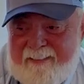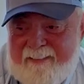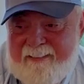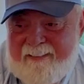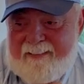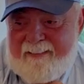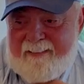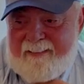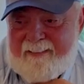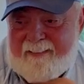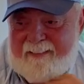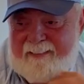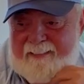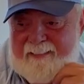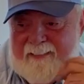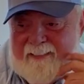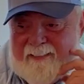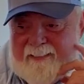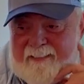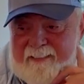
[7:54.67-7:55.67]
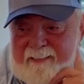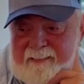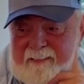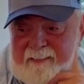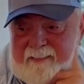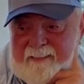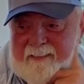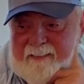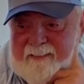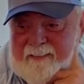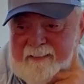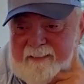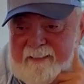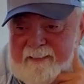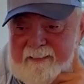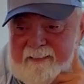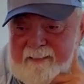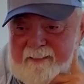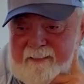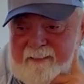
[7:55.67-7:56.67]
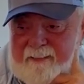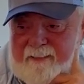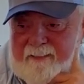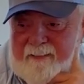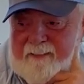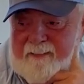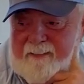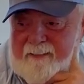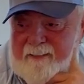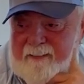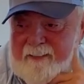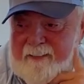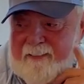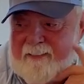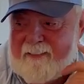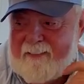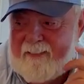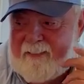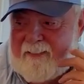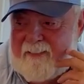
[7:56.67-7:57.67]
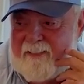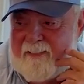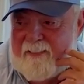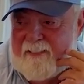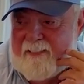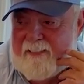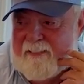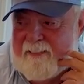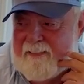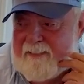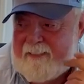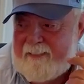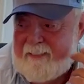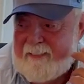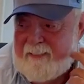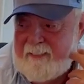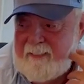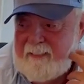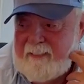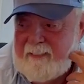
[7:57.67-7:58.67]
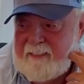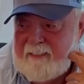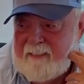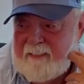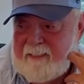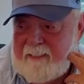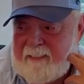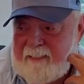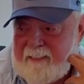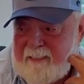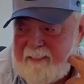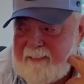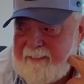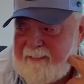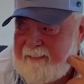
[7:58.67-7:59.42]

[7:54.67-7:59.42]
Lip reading: No words are spoken by the person on screen.